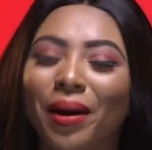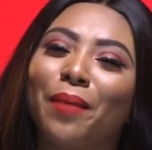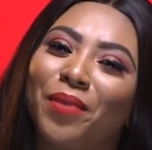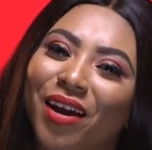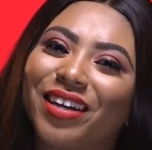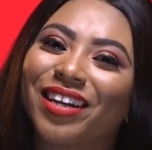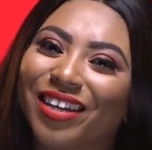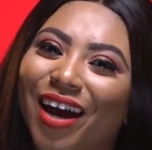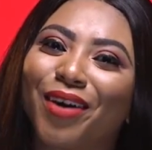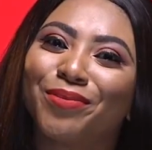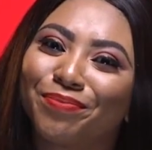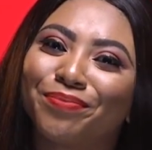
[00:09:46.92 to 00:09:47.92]
but I'm learning
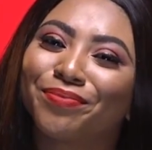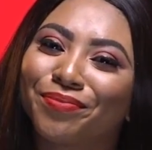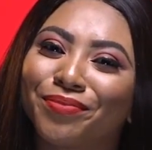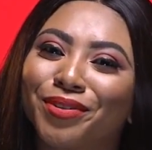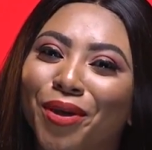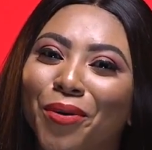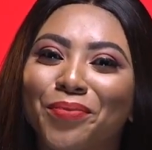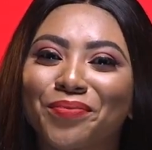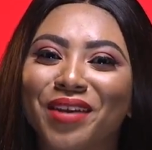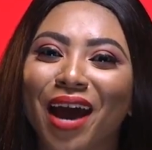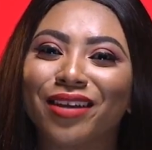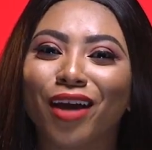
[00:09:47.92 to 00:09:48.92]
now. So
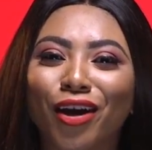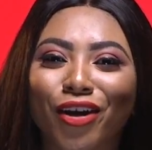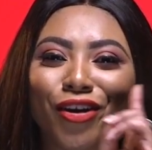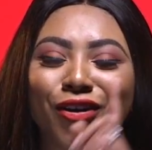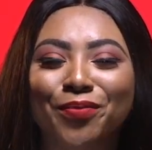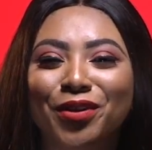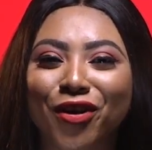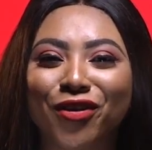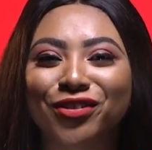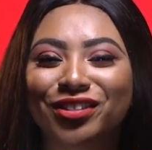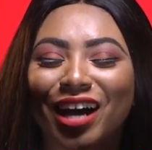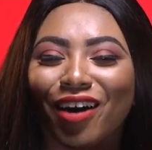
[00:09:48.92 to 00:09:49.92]
yeah, younger
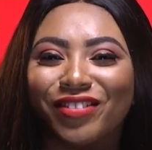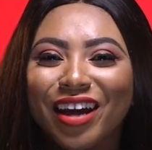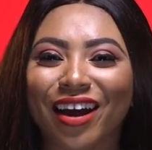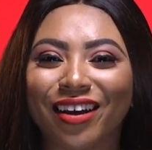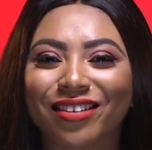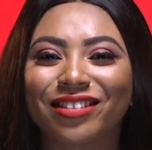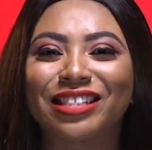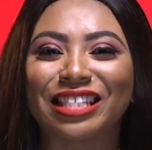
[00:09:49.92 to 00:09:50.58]
girls out there,